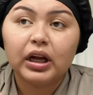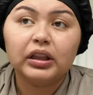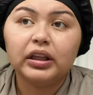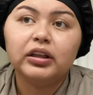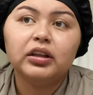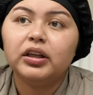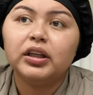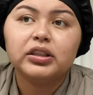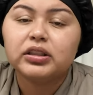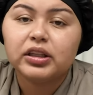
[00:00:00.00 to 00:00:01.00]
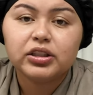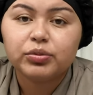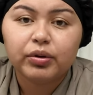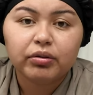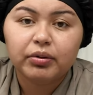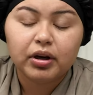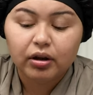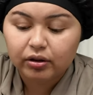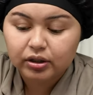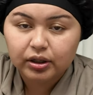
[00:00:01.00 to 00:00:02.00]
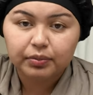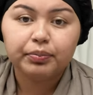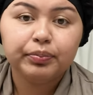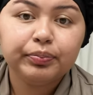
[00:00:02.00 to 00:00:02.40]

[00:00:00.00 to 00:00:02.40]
Literally stays with me all the time.